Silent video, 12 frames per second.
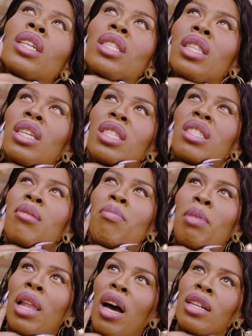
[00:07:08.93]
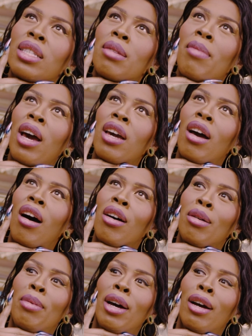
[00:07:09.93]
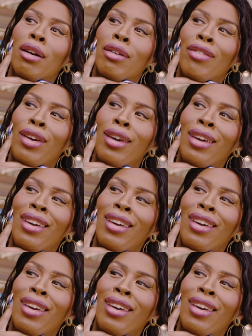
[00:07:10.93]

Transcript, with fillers: Is this the plot to my autobiography?